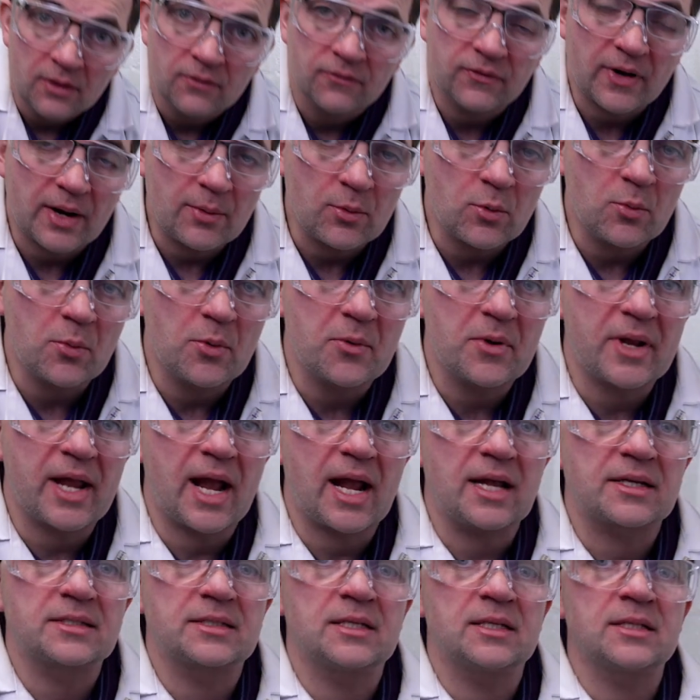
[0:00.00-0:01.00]
Flammable
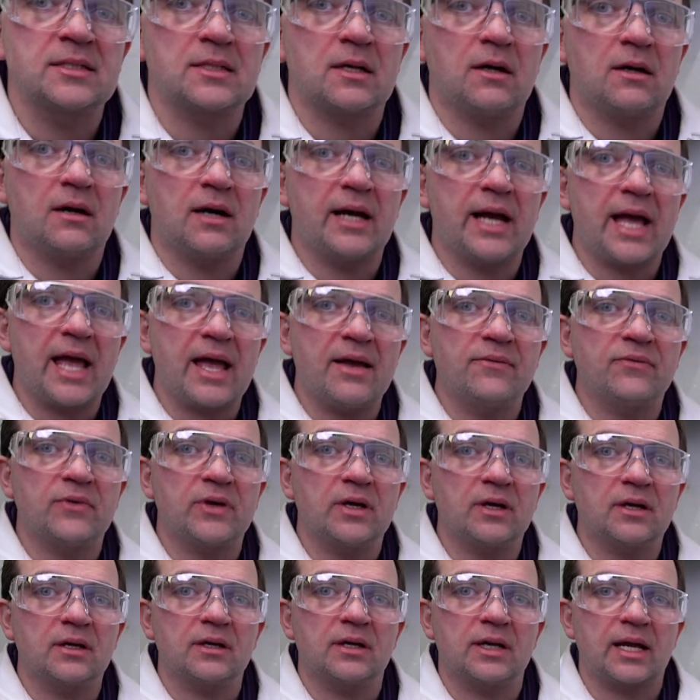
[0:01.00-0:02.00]
gases are
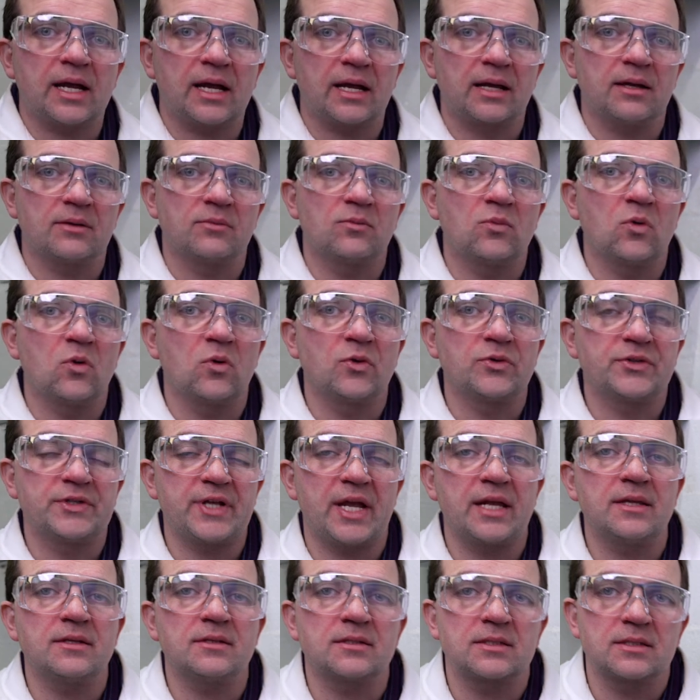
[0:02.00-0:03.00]
heavier and more
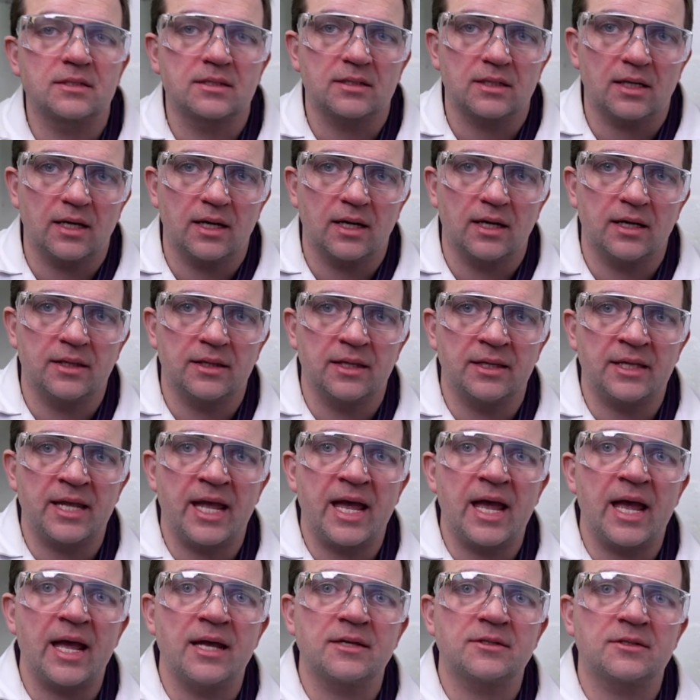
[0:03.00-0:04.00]
dense than
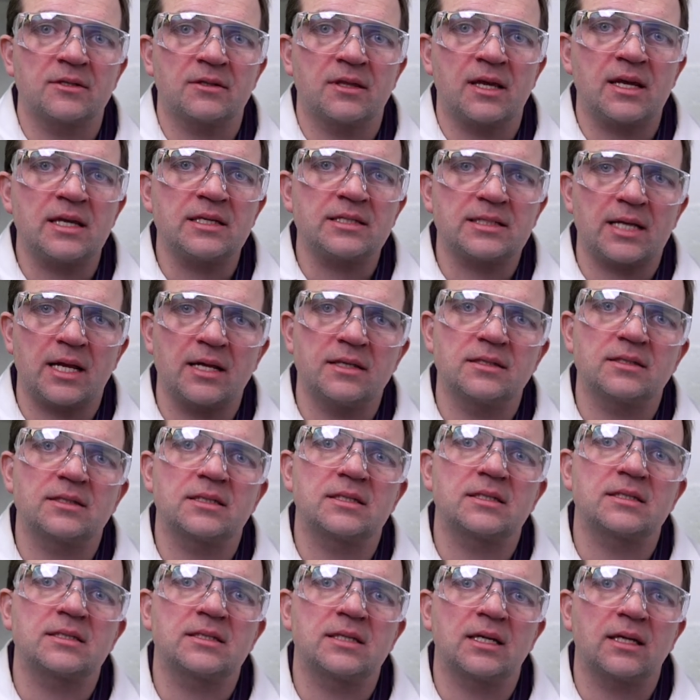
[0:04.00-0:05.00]
air, so they tend
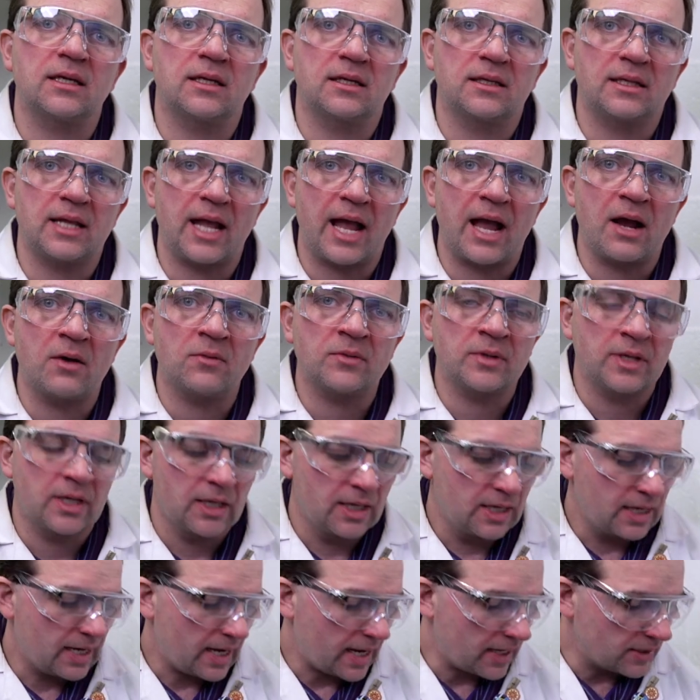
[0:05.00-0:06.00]
to sink down,
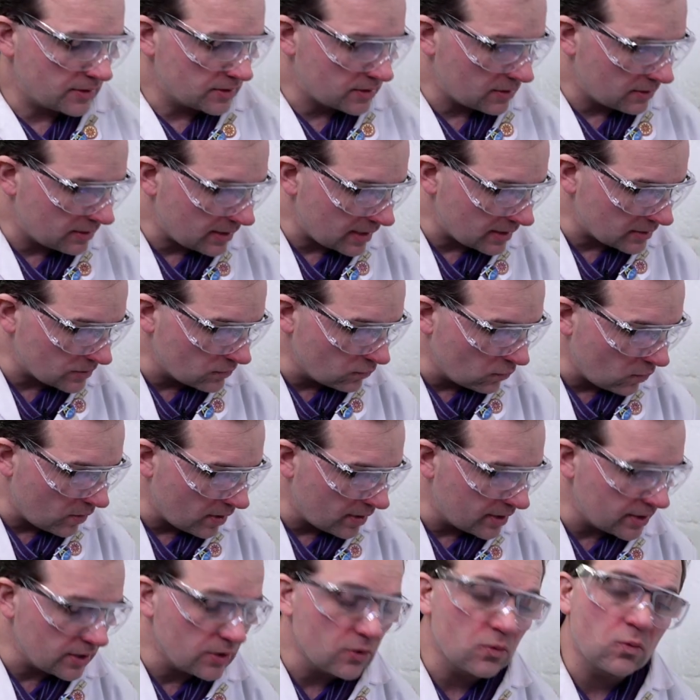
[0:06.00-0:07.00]
and so that's
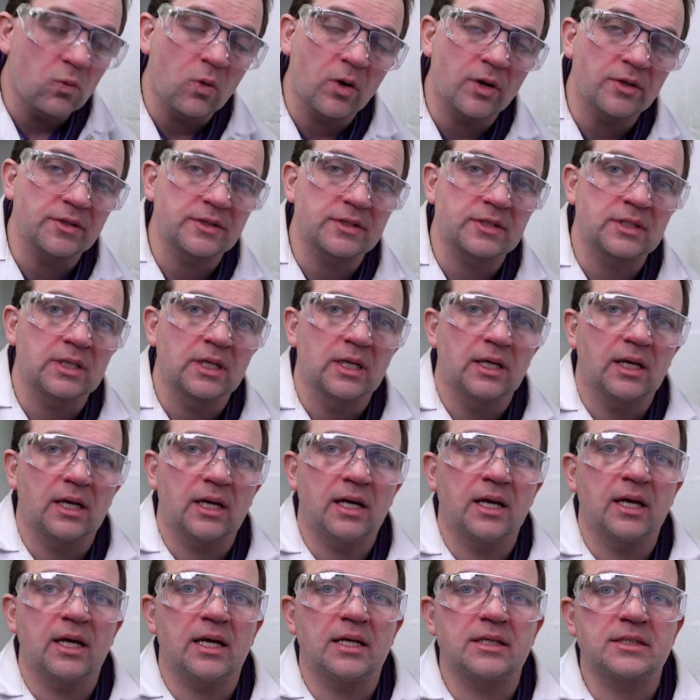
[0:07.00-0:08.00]
why you want
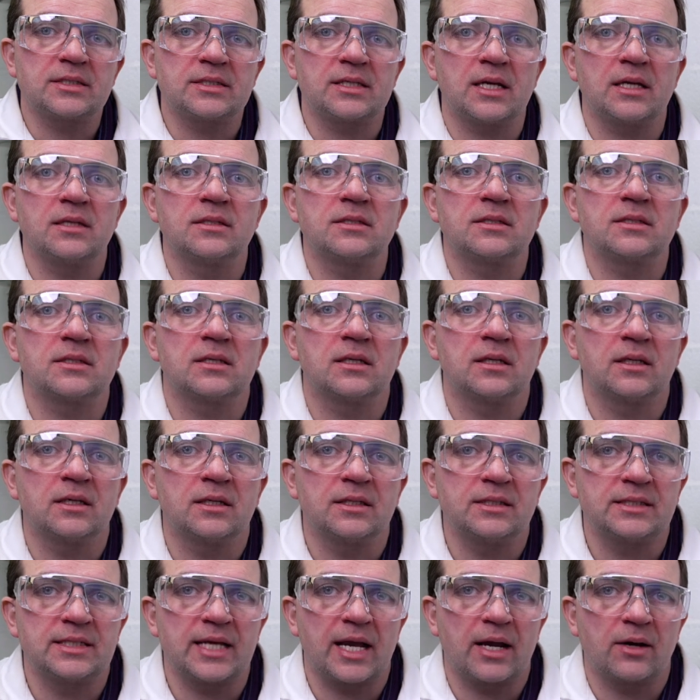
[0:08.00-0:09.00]
a sensor
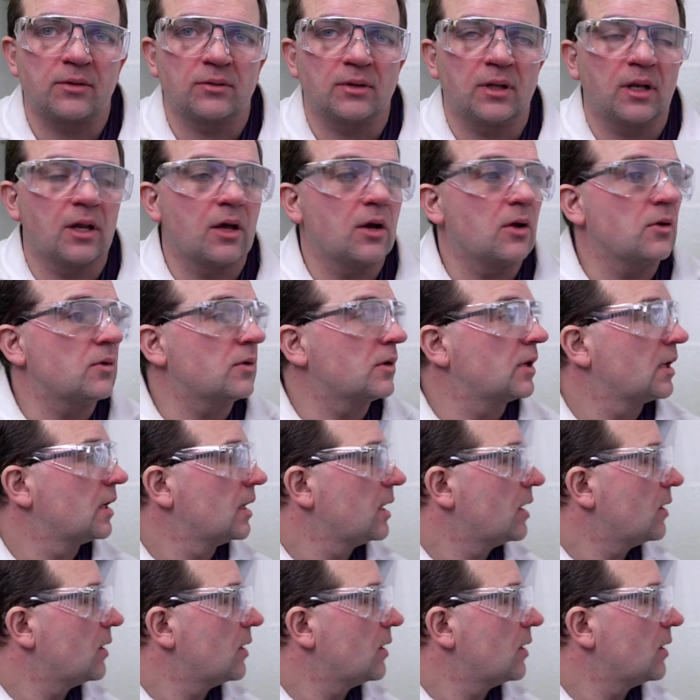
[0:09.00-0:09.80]
down low,